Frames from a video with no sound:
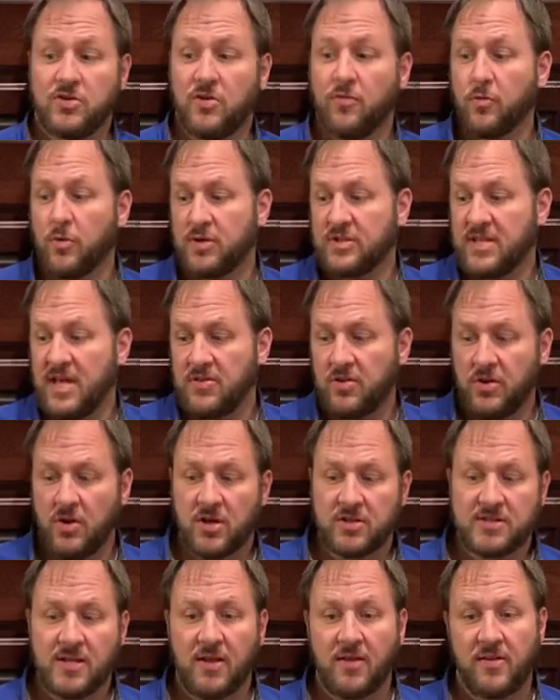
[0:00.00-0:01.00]
So if we're saying the
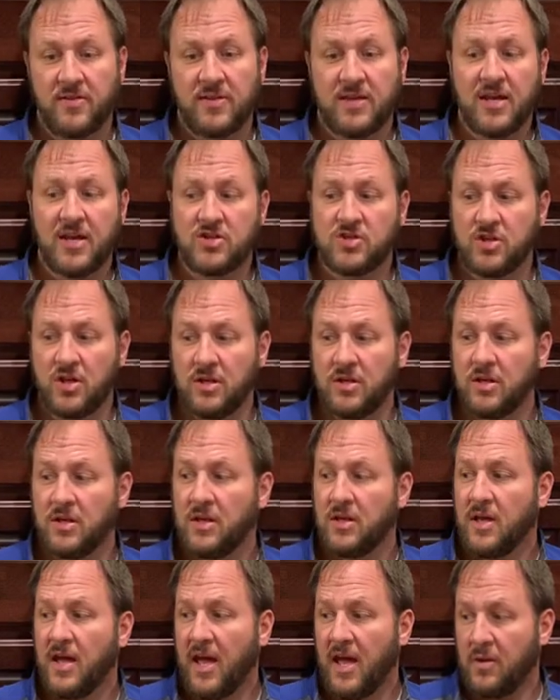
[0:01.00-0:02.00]
dog's not in the kitchen
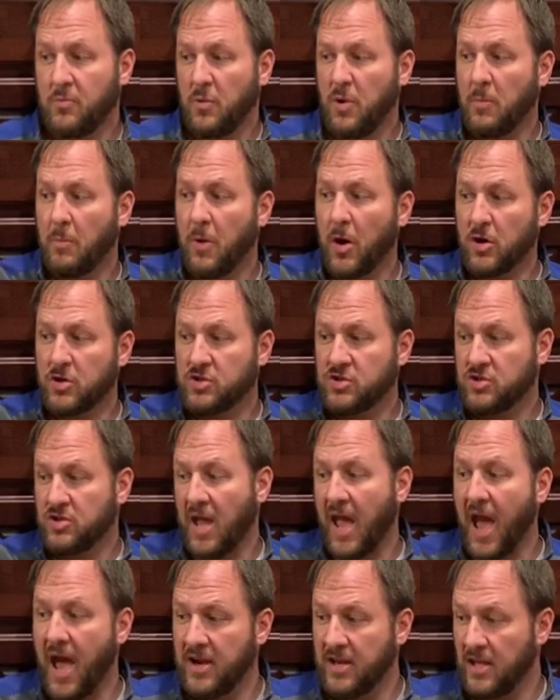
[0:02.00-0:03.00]
and we march
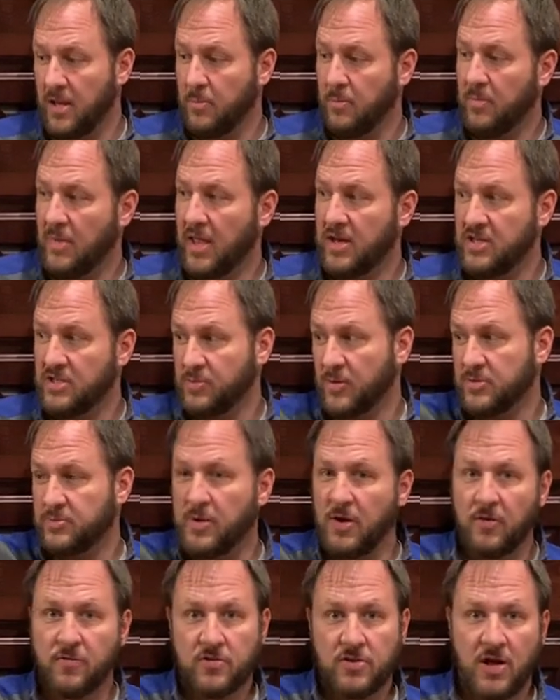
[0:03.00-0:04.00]
at him and he's supposed
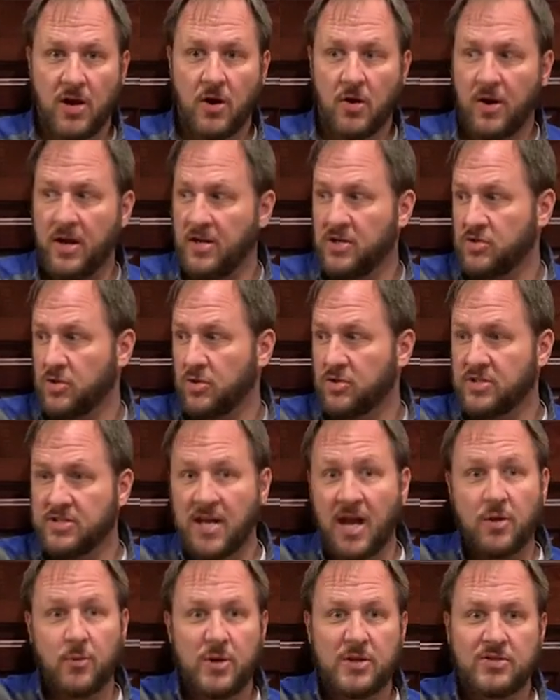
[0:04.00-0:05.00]
to be over there and he turns
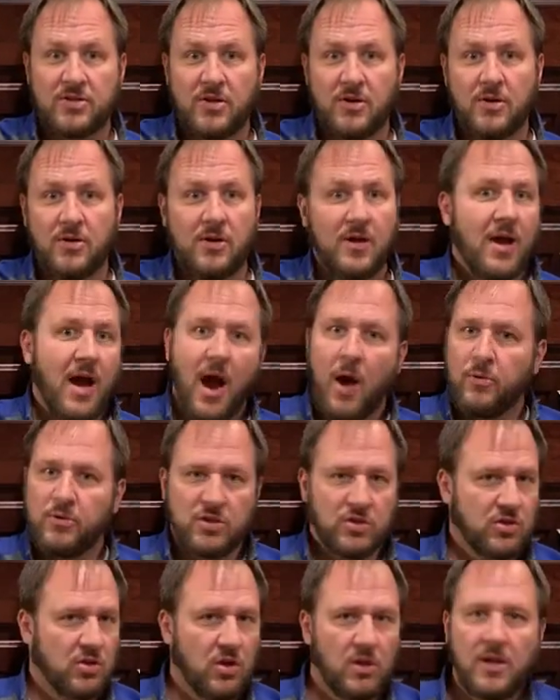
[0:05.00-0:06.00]
sideways here, I would
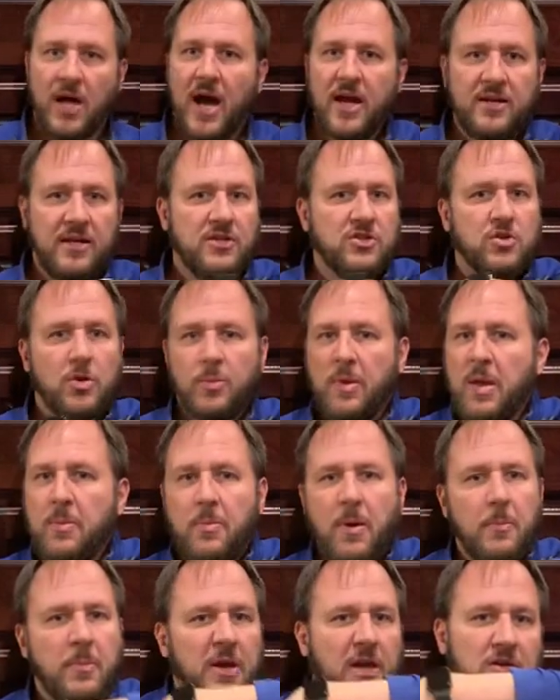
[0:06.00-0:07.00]
just collide into him,
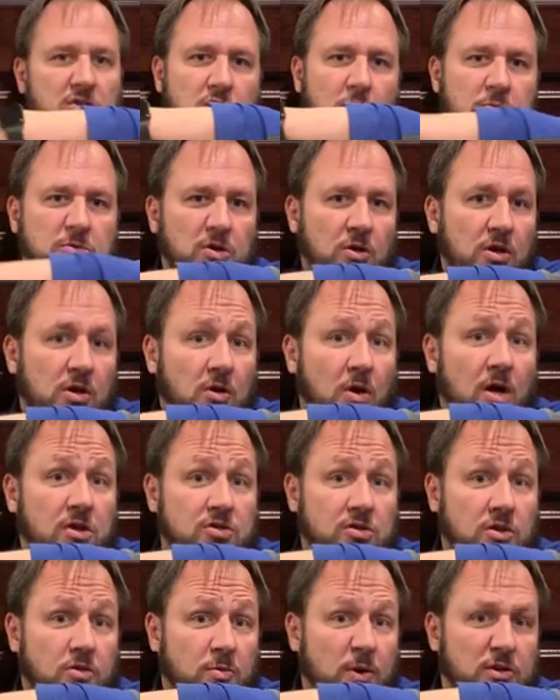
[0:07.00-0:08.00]
keep bumping into him until you
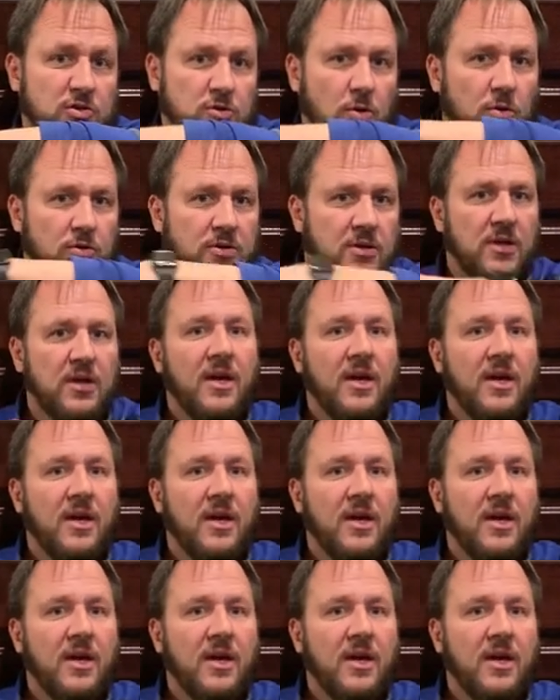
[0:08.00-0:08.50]
cross the threshold.